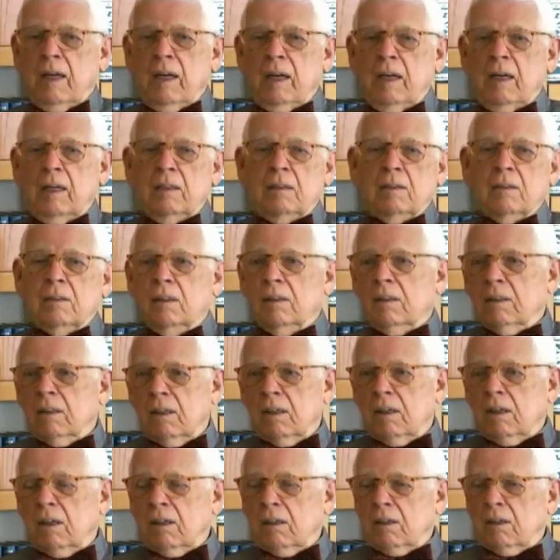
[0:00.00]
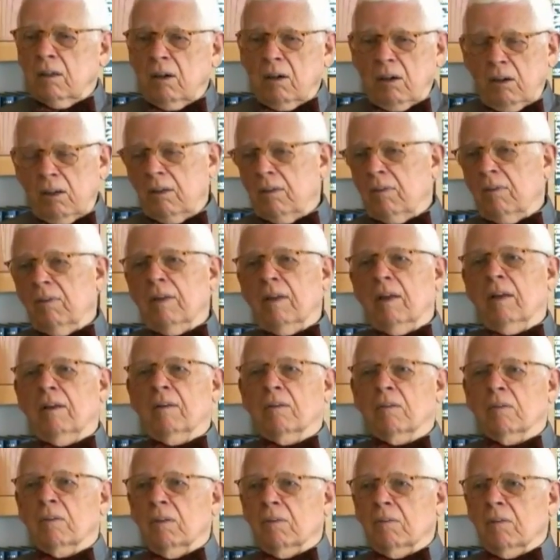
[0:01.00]
And all of the
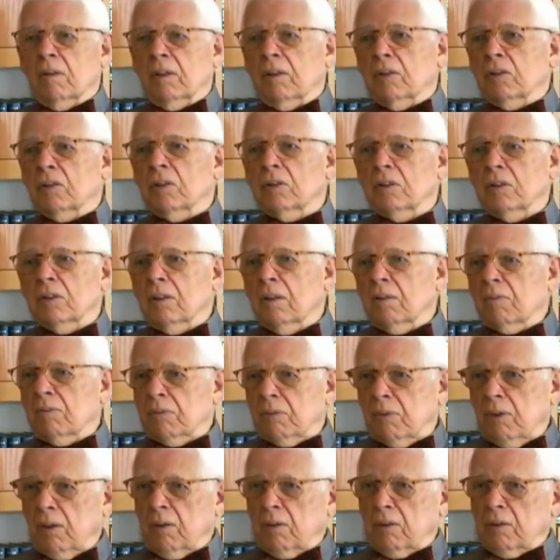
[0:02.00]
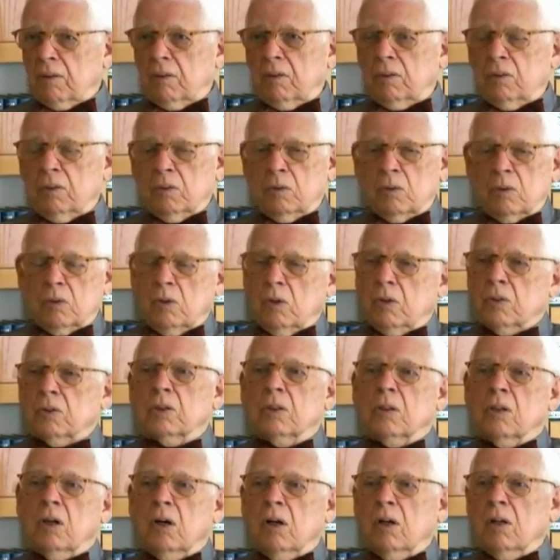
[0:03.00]
other revelations have followed in due course,
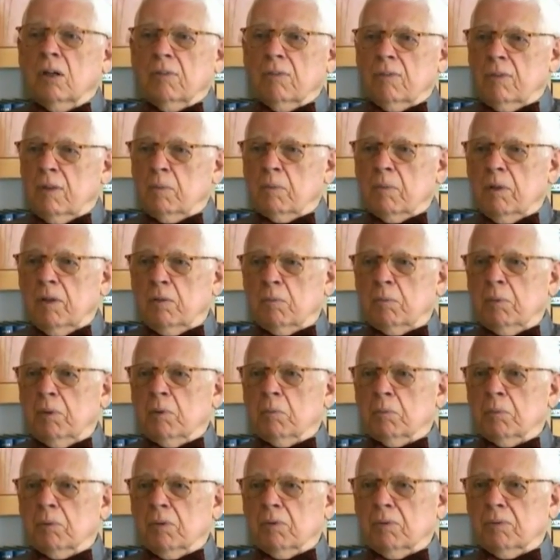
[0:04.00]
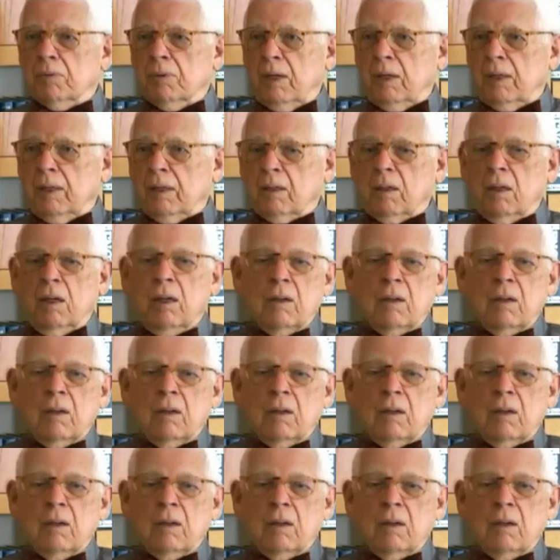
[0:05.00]
and all of them have been prophetic.